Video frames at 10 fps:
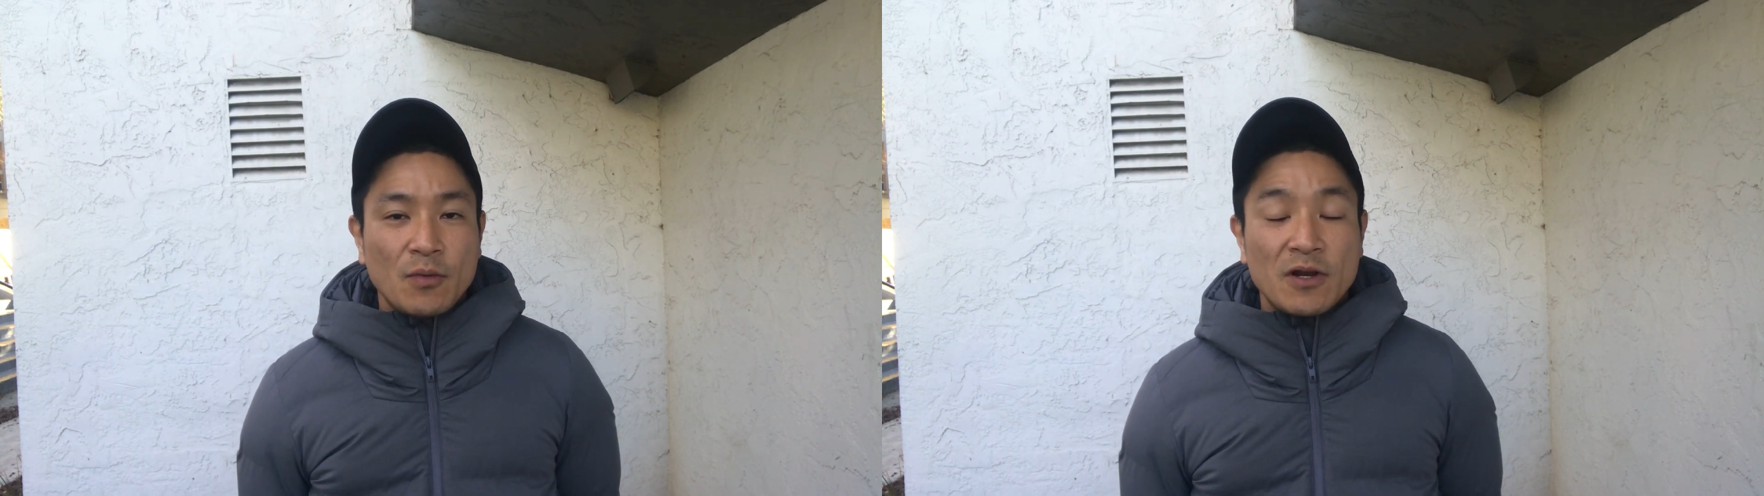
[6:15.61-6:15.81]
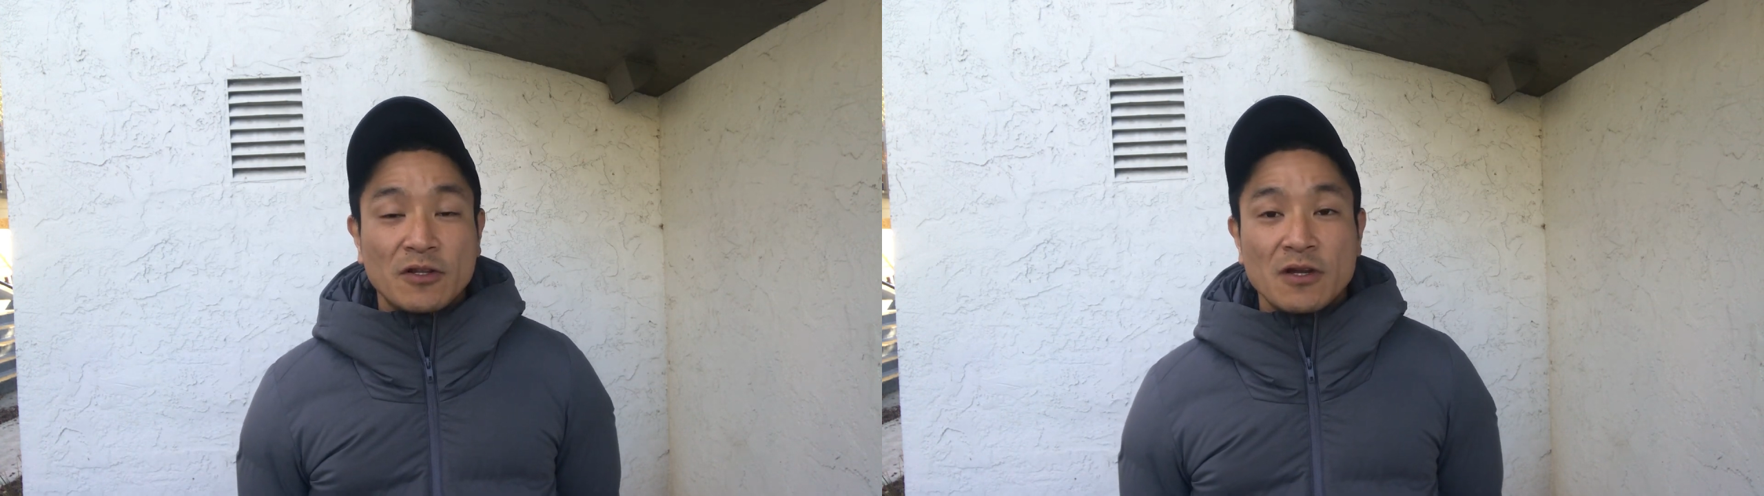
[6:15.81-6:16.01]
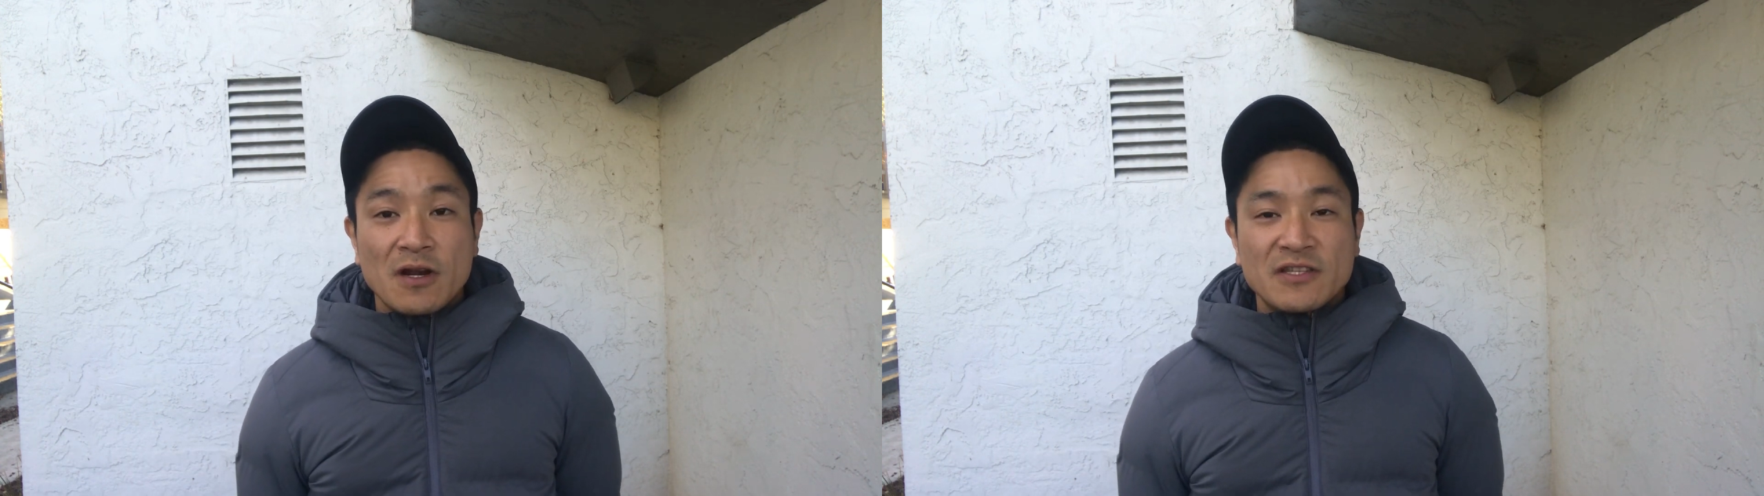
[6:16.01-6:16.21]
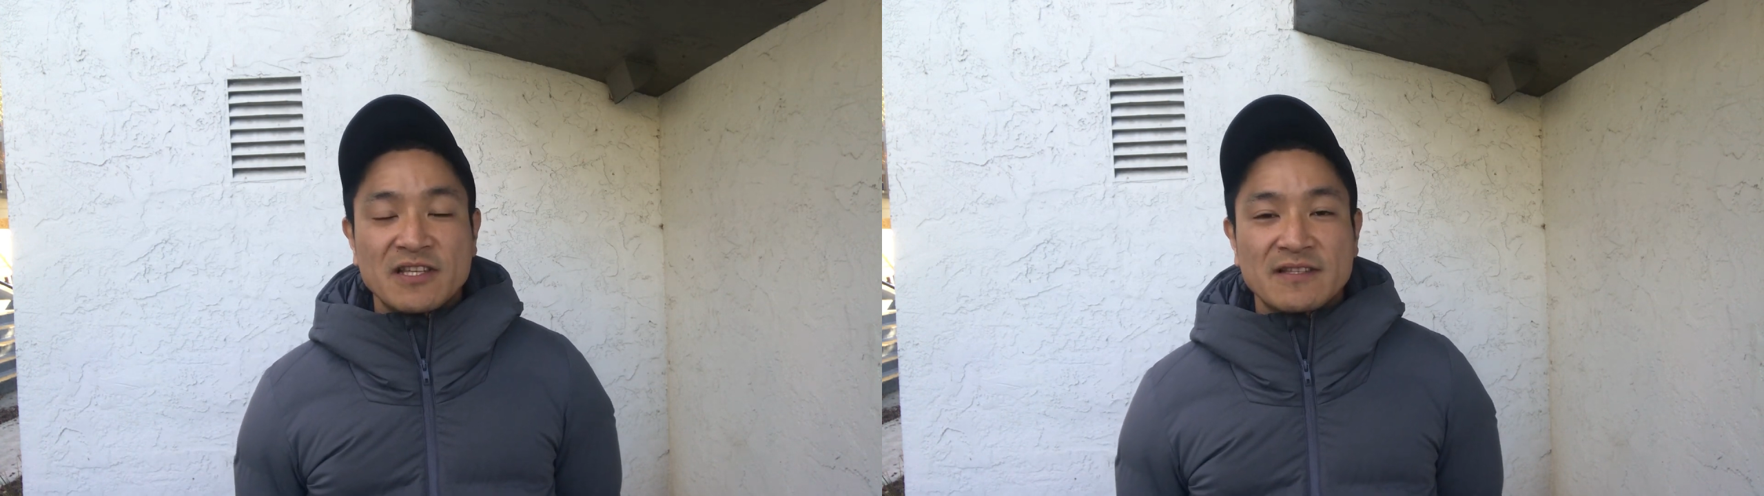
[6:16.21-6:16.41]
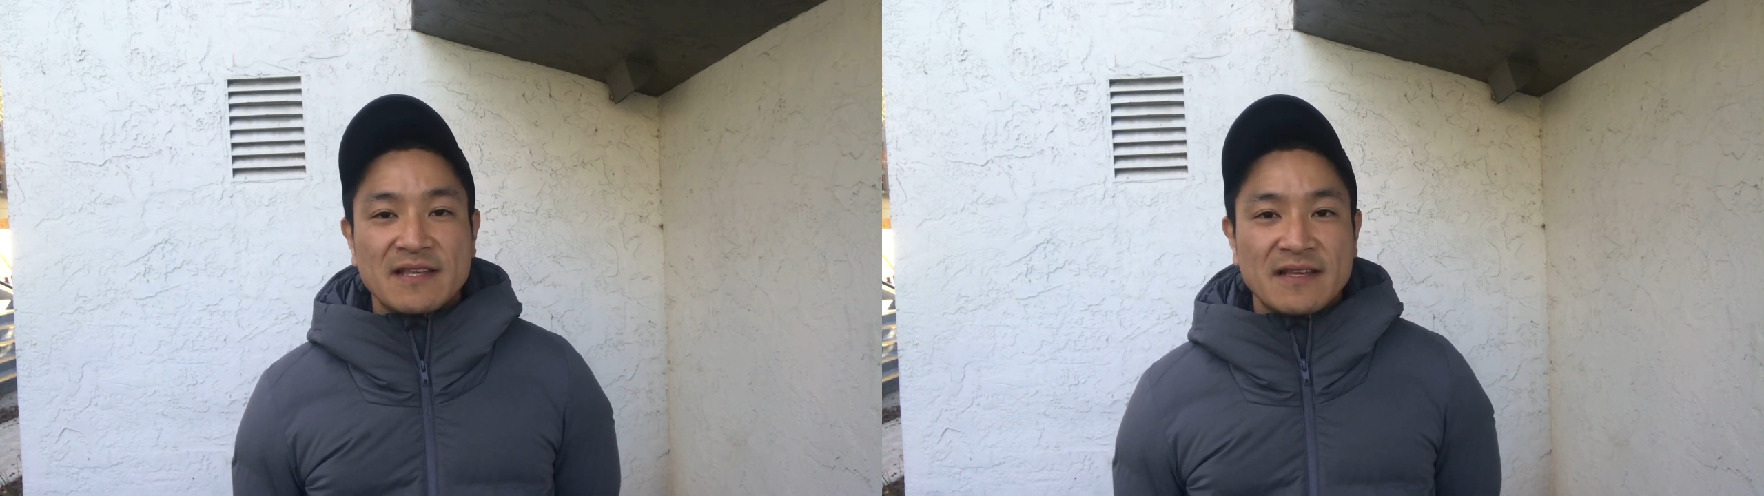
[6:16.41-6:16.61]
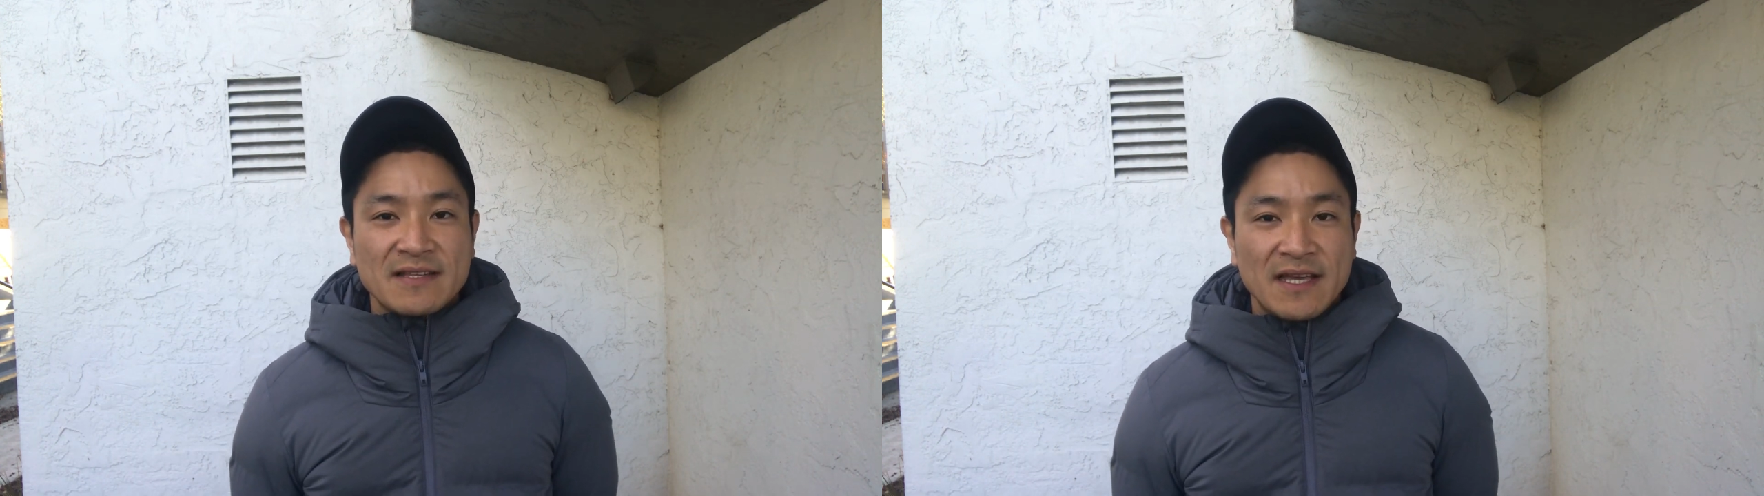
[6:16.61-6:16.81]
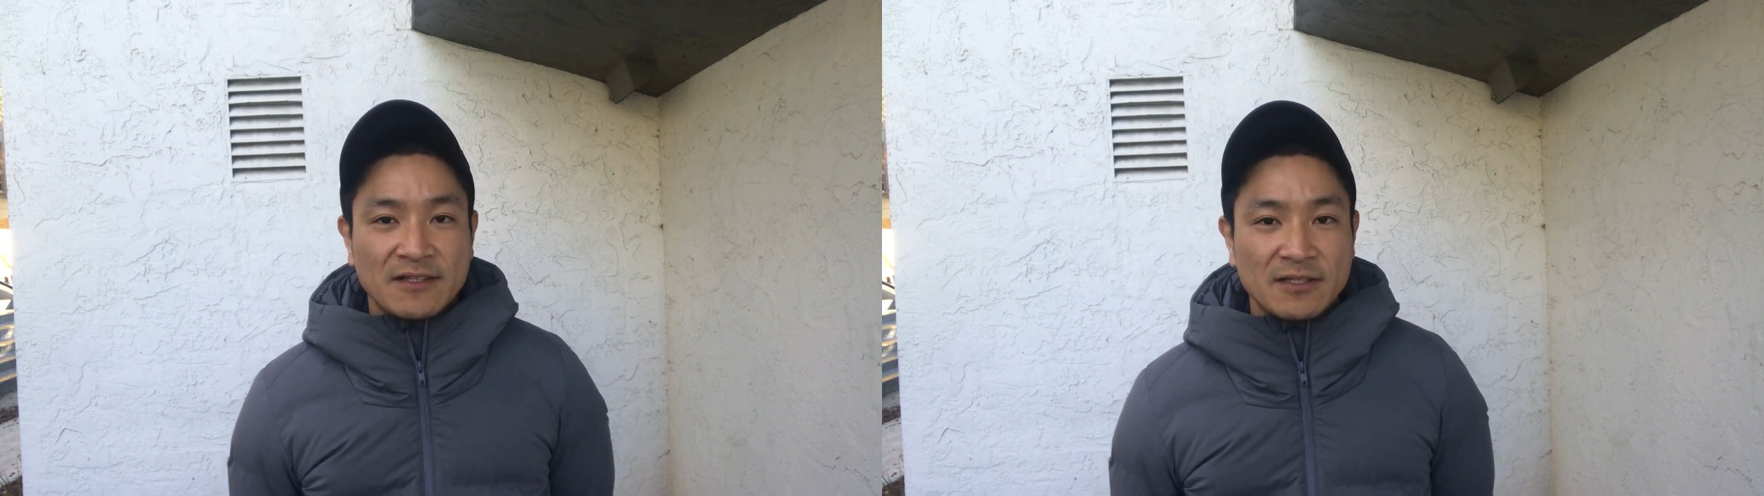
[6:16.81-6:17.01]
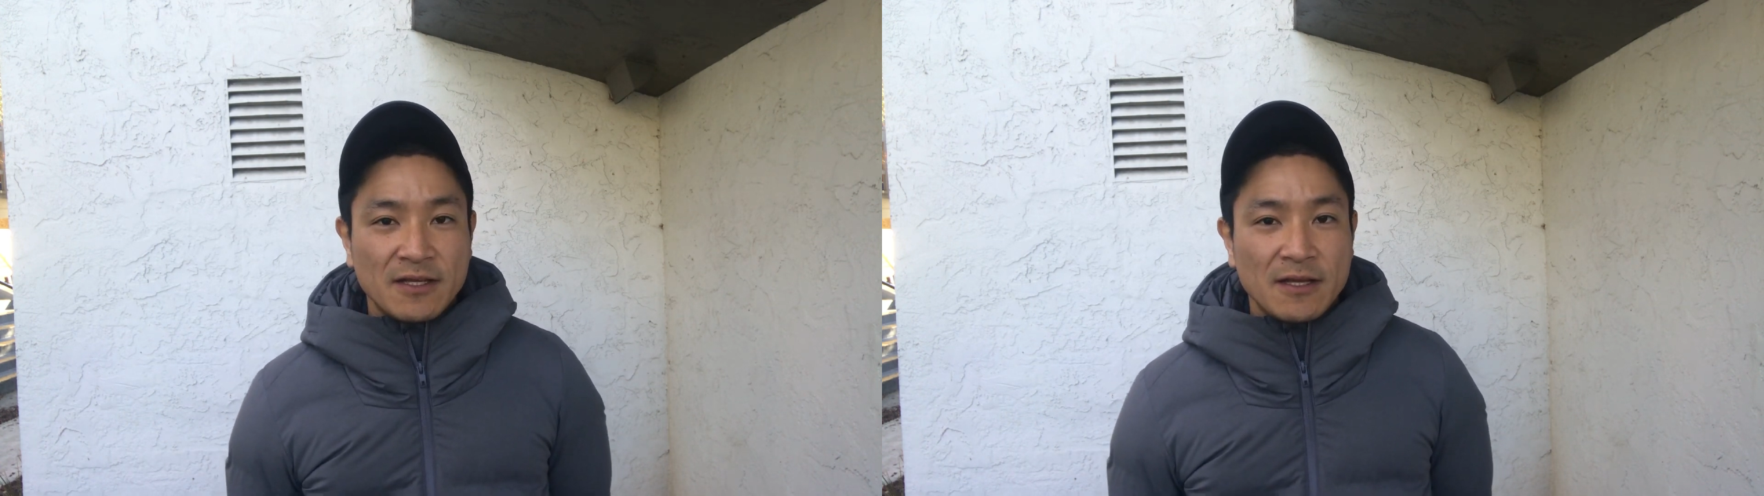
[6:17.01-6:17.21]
will not only synthesize it,